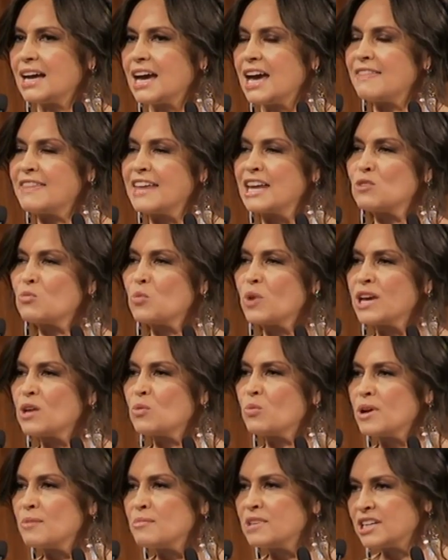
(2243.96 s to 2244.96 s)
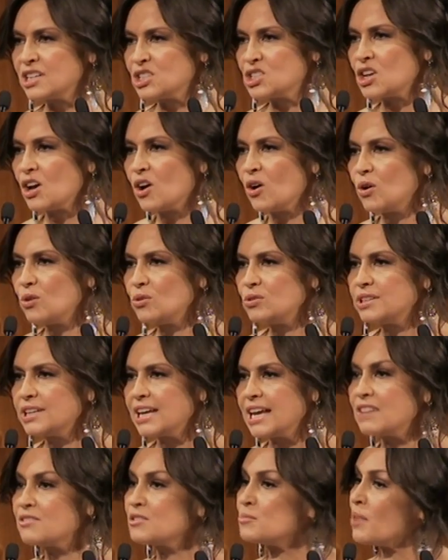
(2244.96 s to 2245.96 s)
And then we women are told,
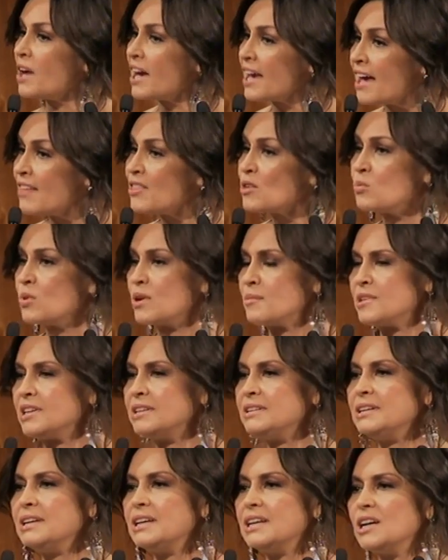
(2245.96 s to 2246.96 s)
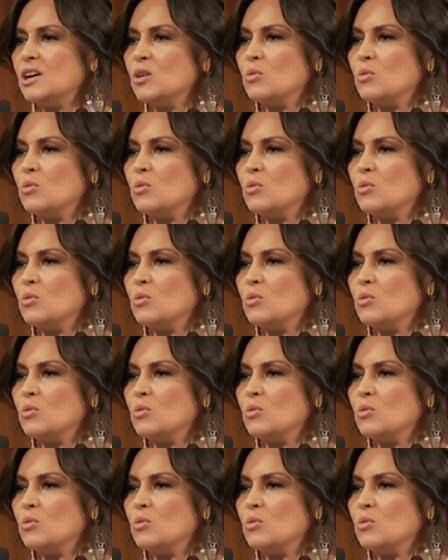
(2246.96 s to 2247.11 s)
even by other women,